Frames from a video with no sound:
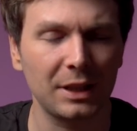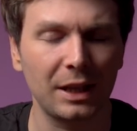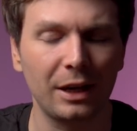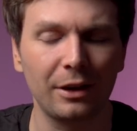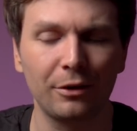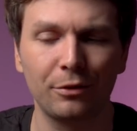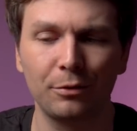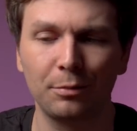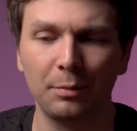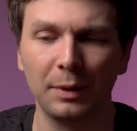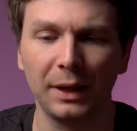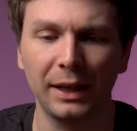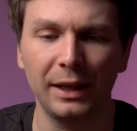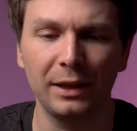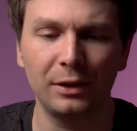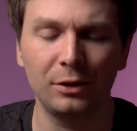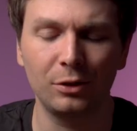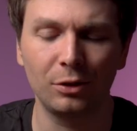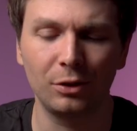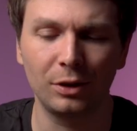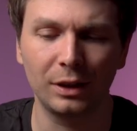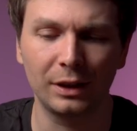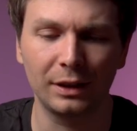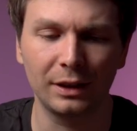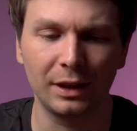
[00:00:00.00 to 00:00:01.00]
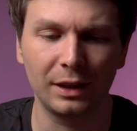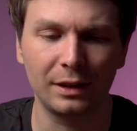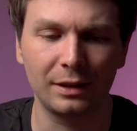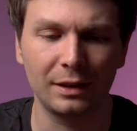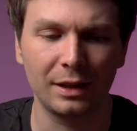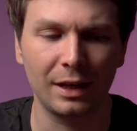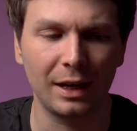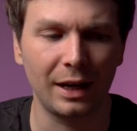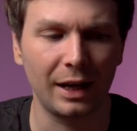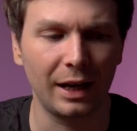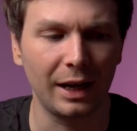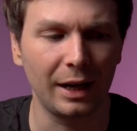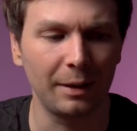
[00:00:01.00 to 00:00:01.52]
I've played during that
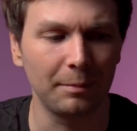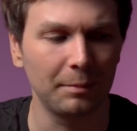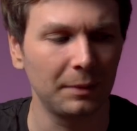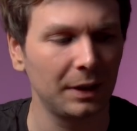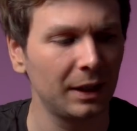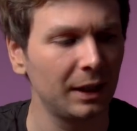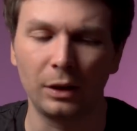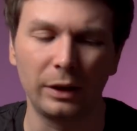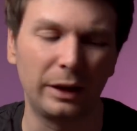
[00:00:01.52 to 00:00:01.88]
time